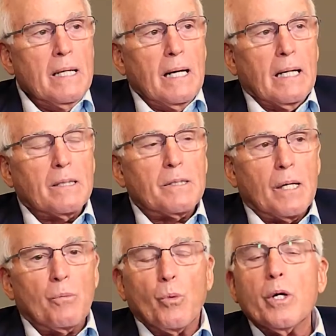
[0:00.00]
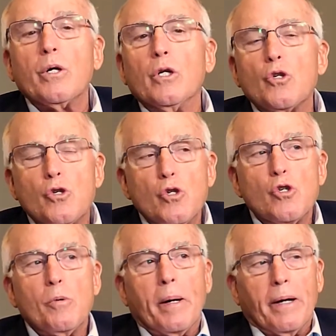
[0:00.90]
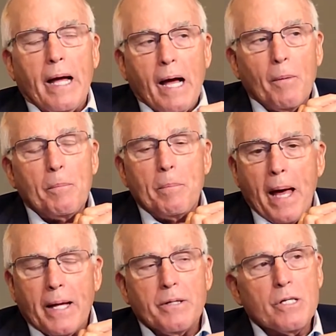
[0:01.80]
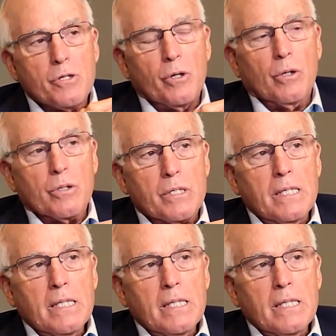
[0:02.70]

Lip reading: And I said, we're going to choose, no matter how bad this hurts,